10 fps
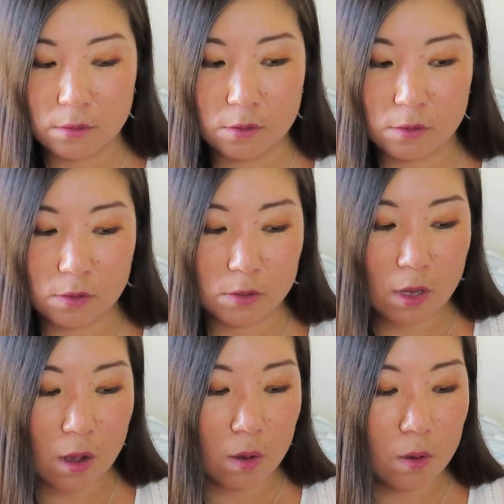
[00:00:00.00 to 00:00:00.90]

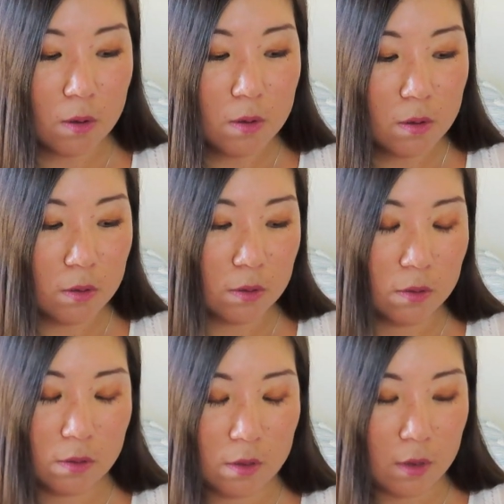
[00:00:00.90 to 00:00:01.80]
So
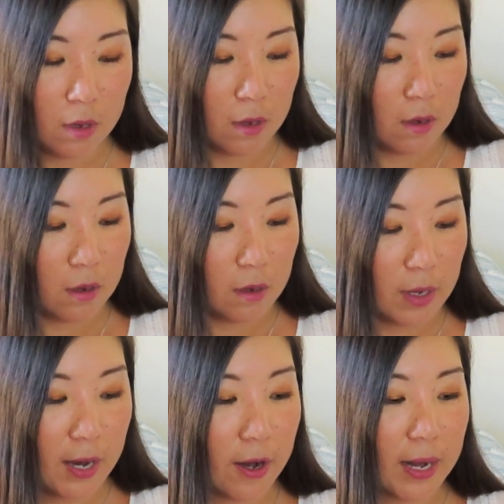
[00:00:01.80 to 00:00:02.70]

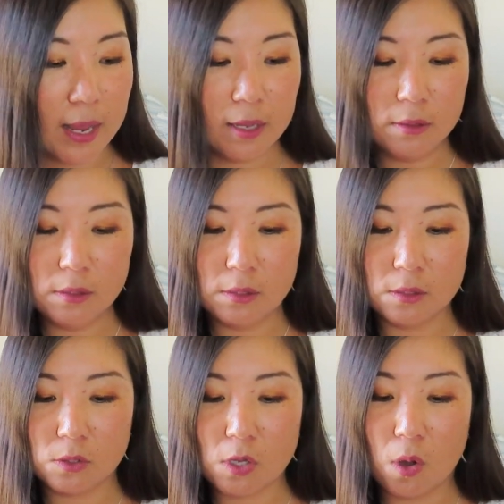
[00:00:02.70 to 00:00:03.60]
here it is.
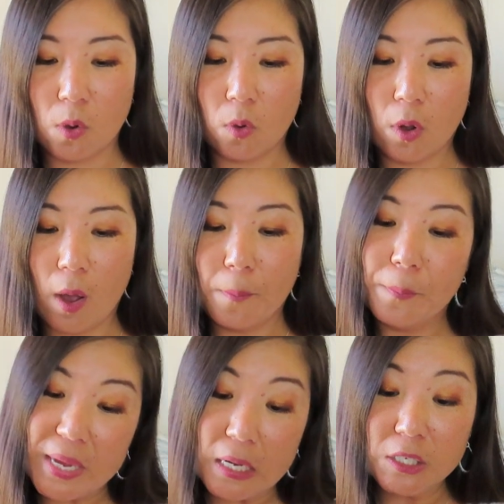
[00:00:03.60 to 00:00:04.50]
So a
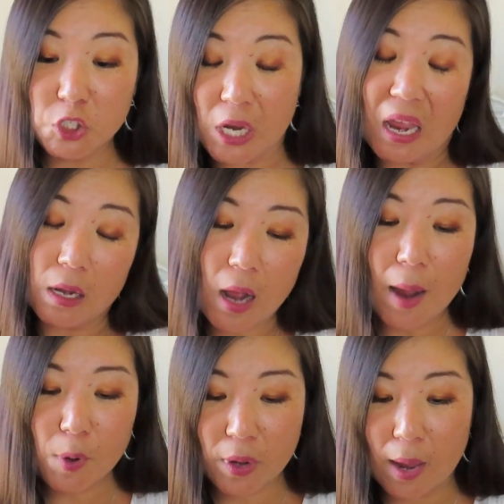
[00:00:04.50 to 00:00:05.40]
beaded chain,
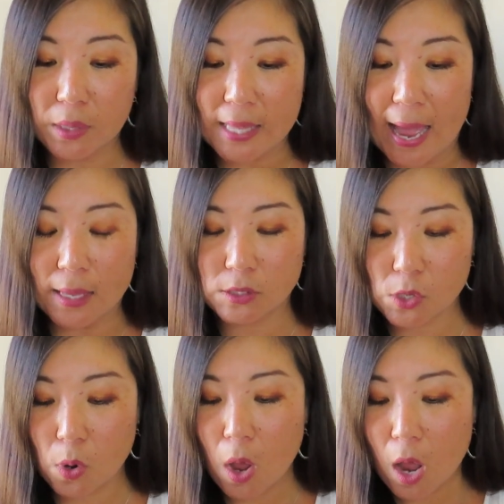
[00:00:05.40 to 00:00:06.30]
I'm okay with that.
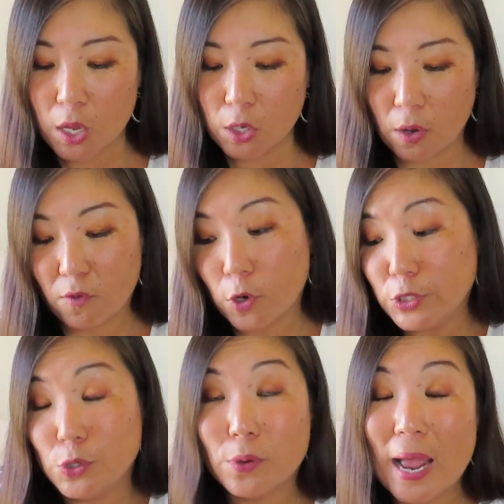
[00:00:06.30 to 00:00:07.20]
So of
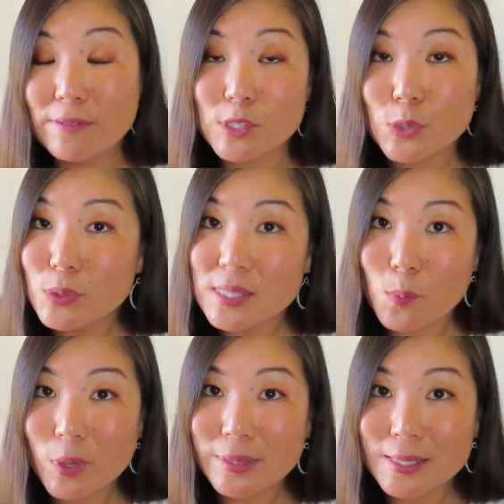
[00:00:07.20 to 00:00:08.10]
course, you don't have to use
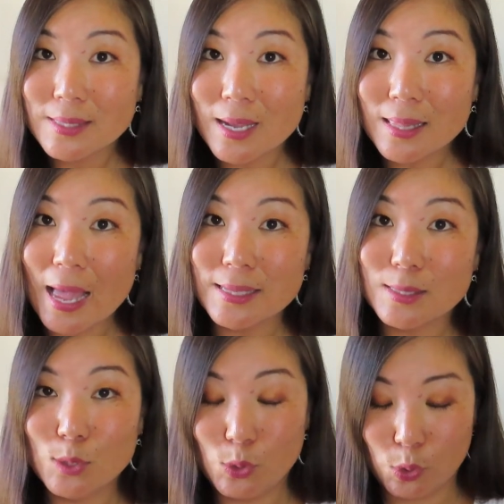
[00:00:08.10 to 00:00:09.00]
them with these sunglasses.